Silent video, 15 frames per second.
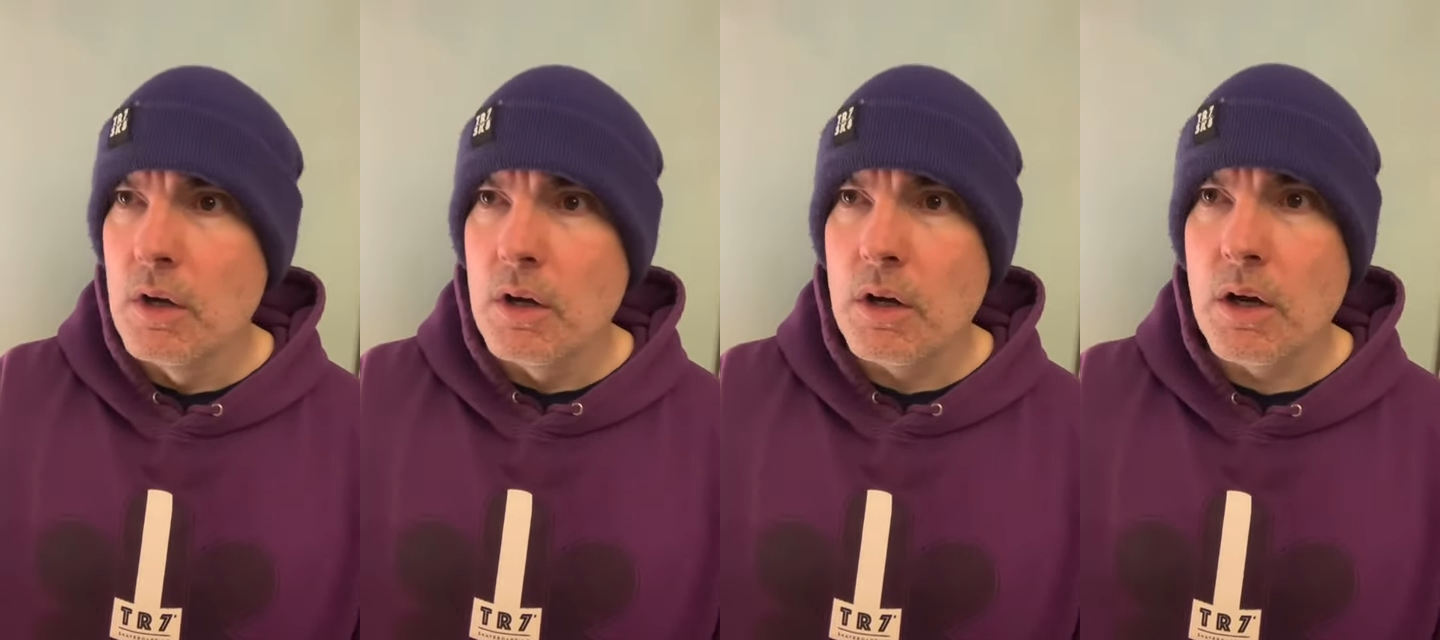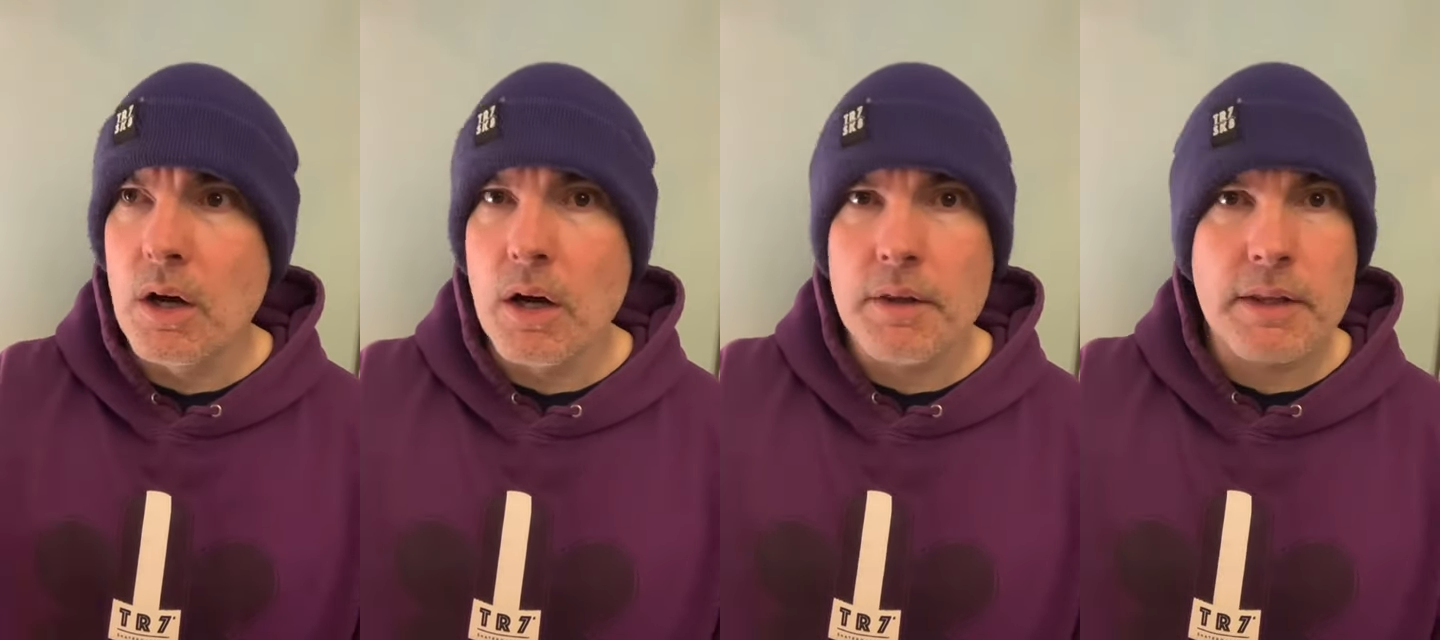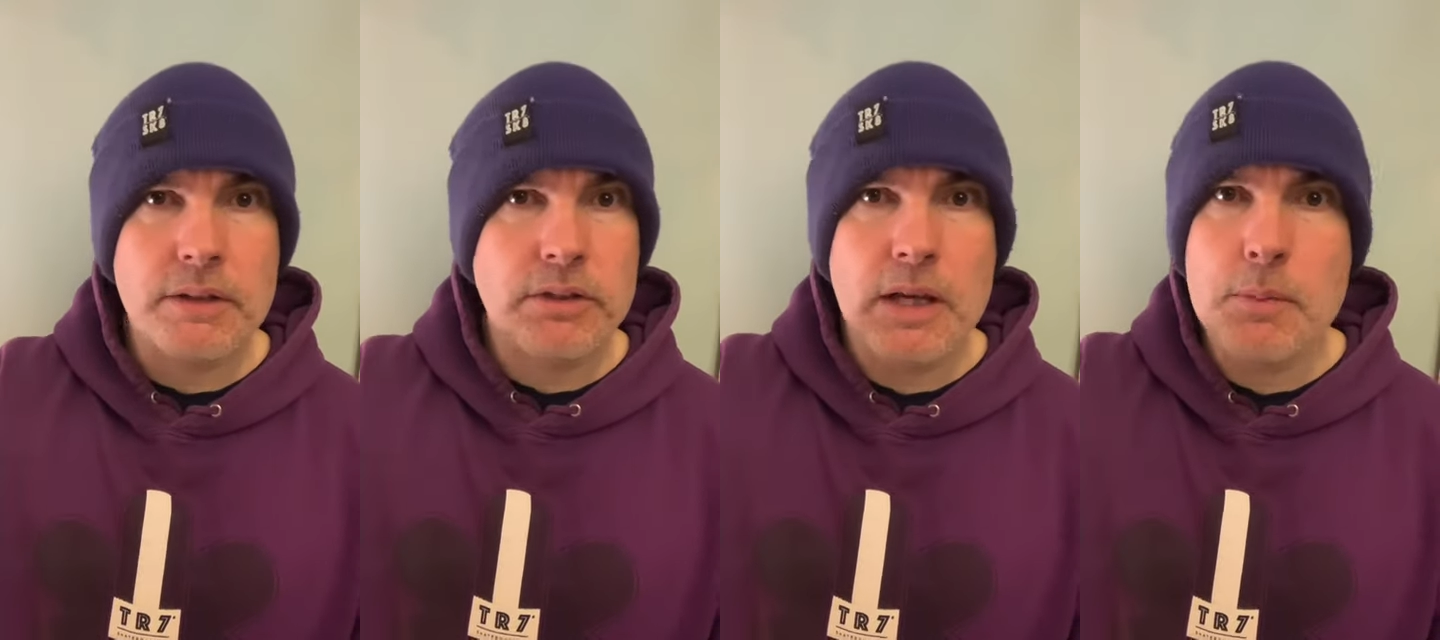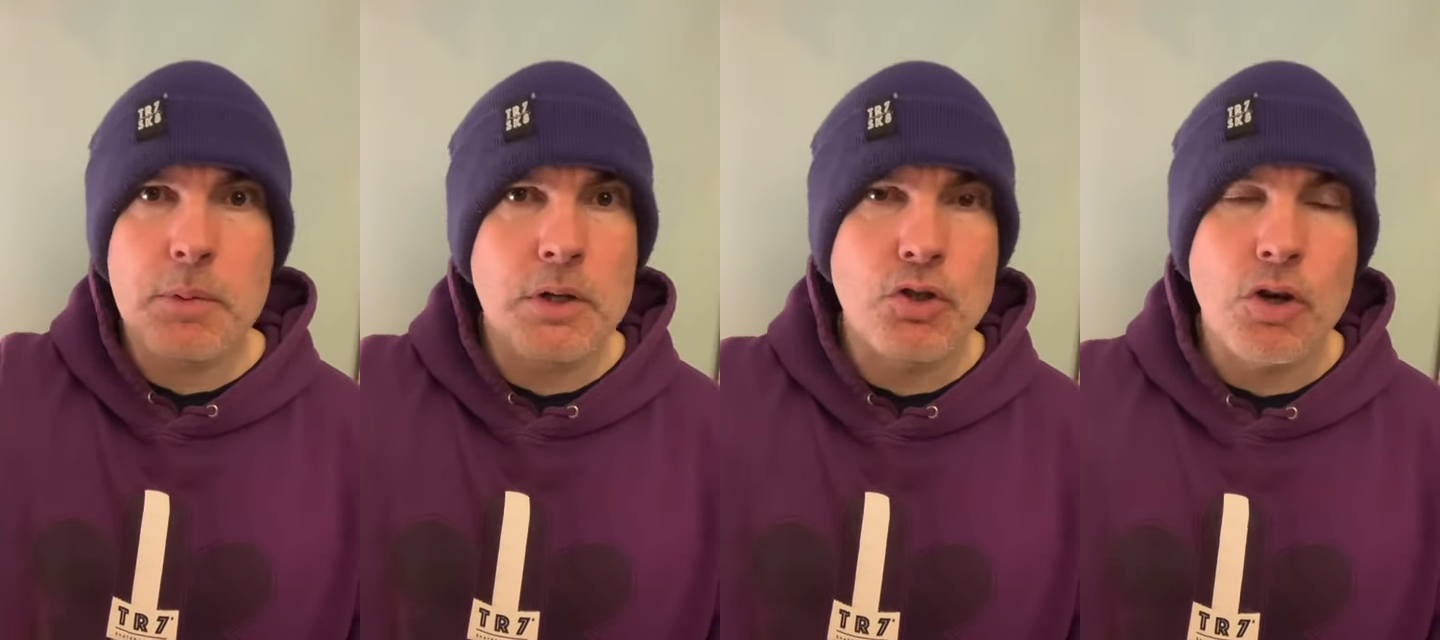that's
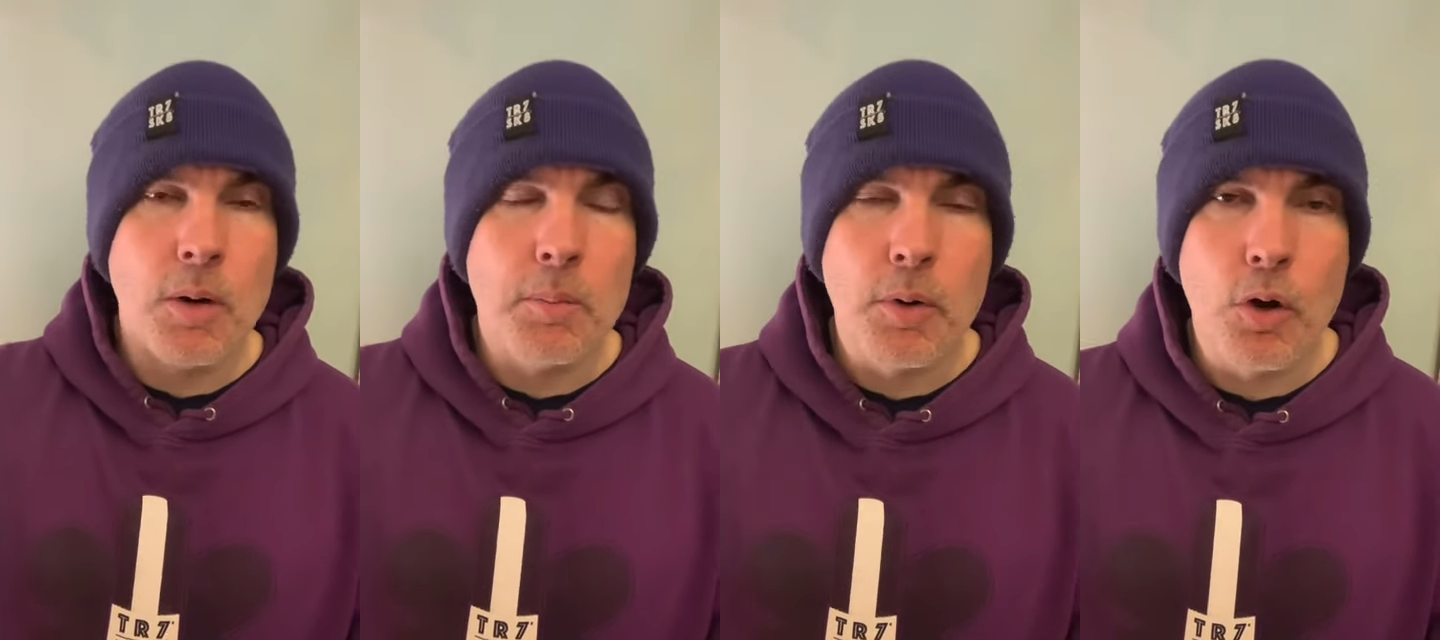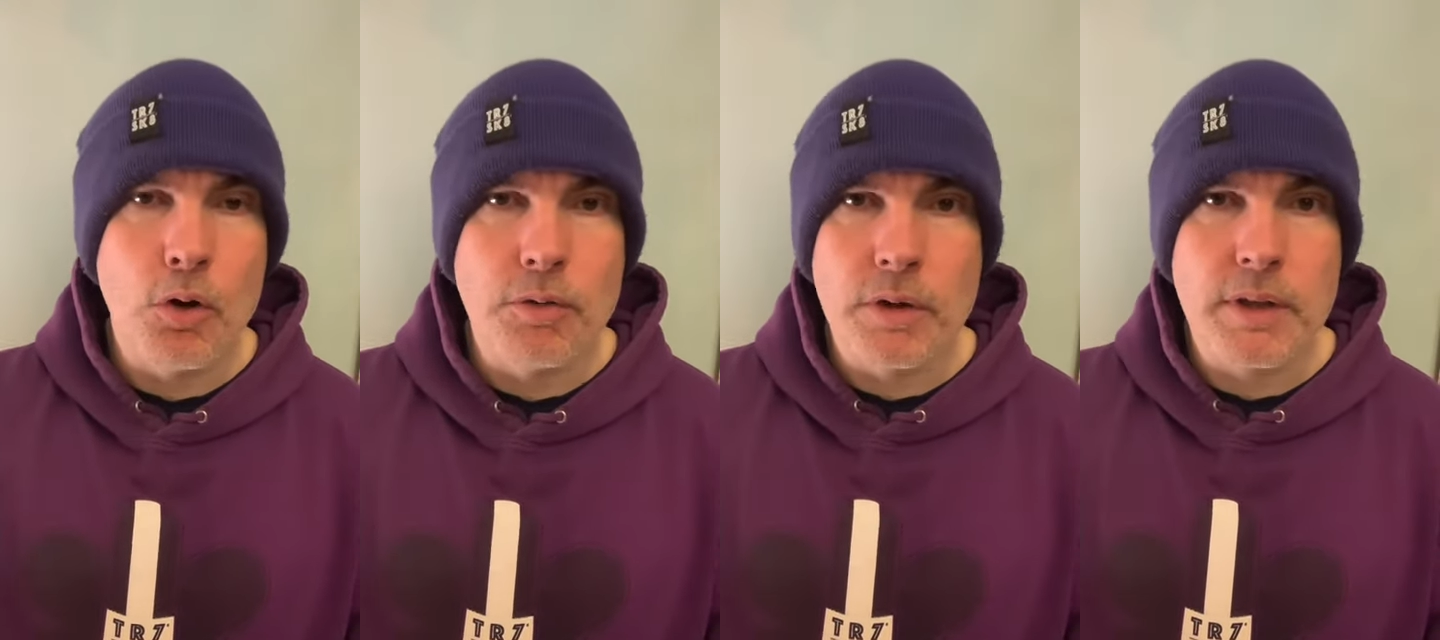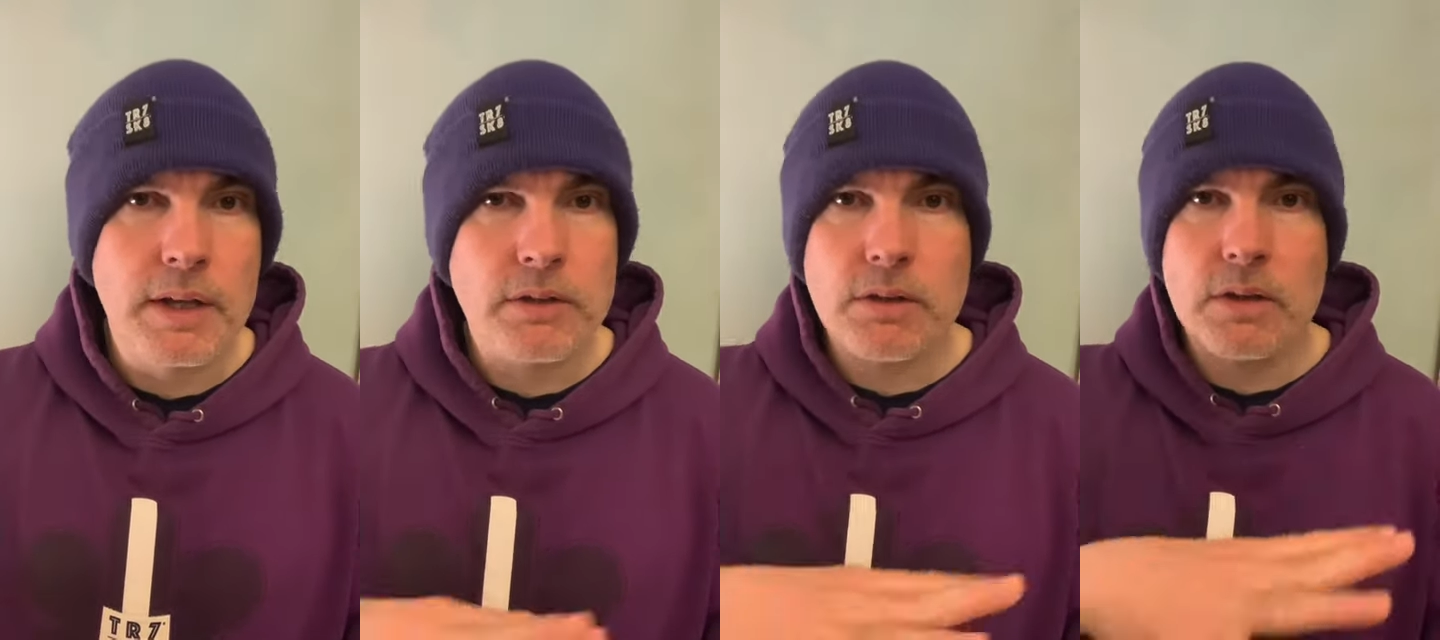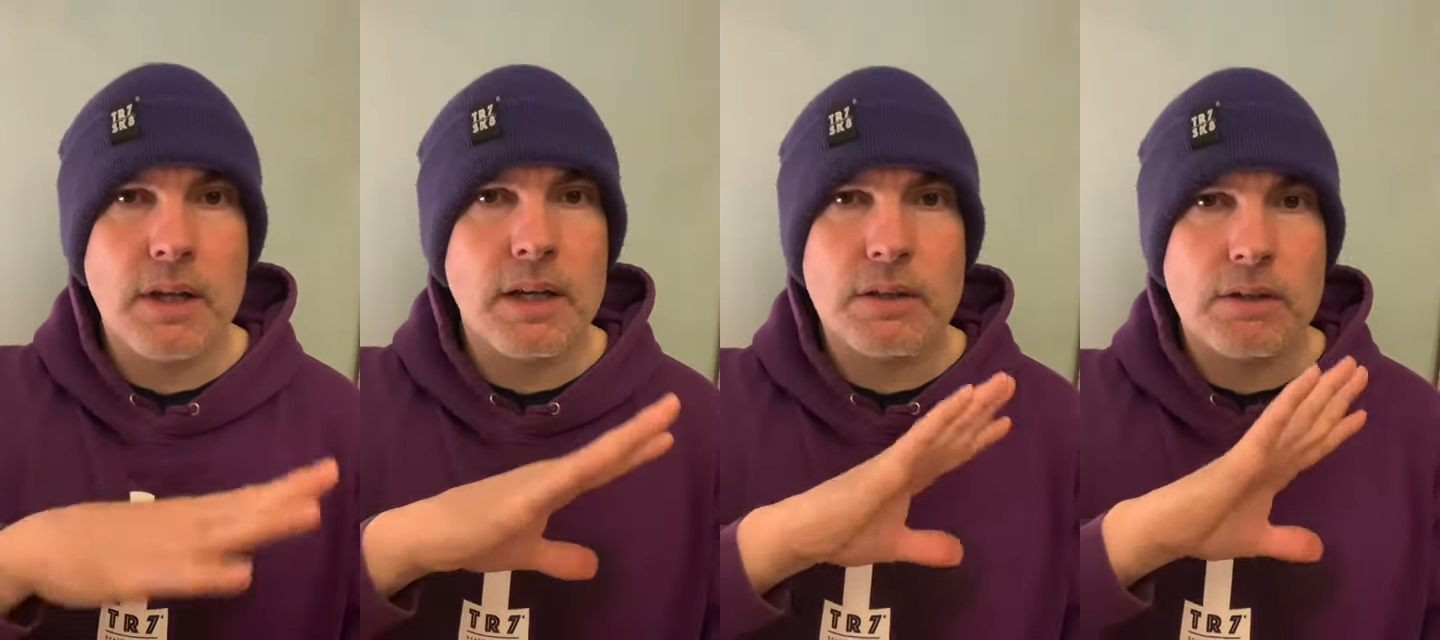hippie jump over, that's
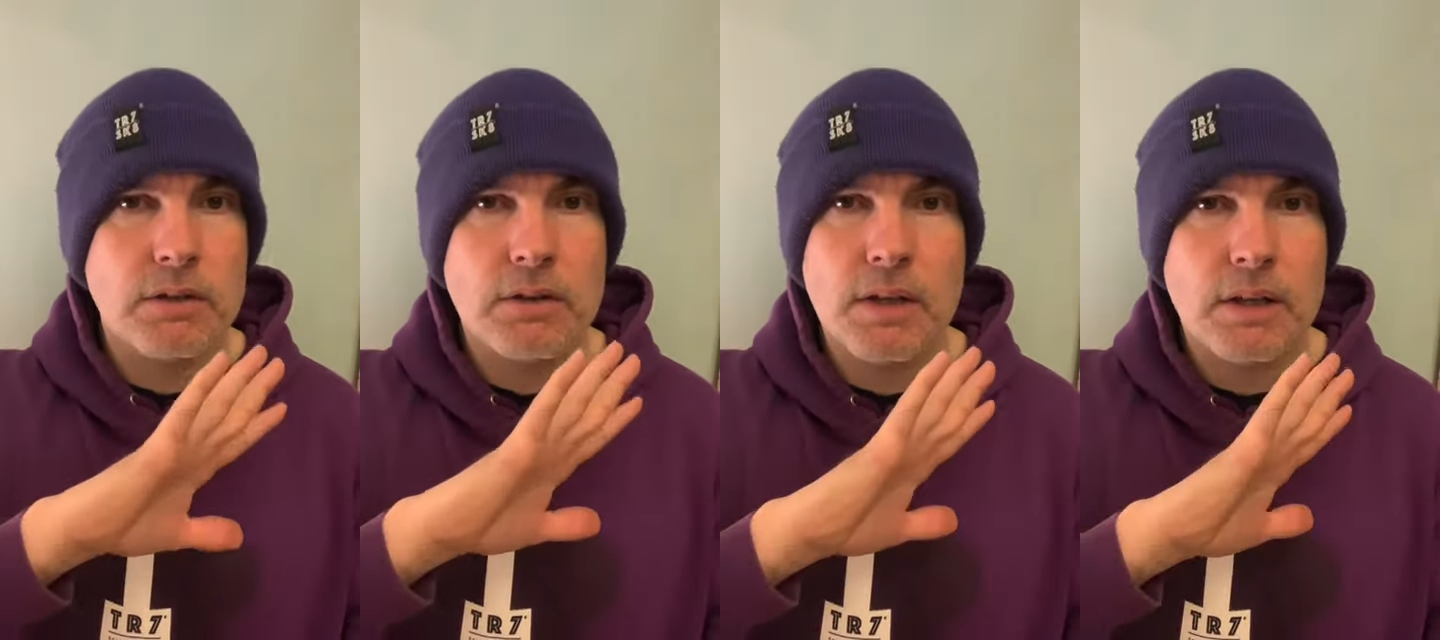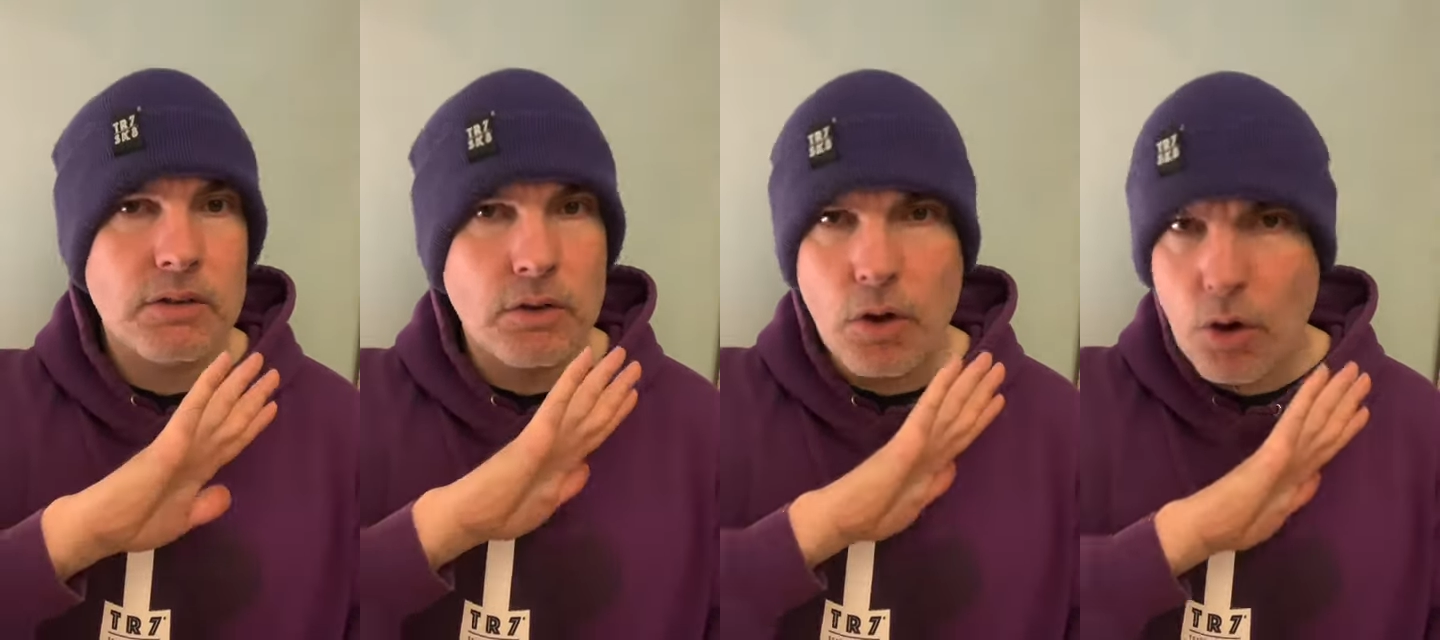a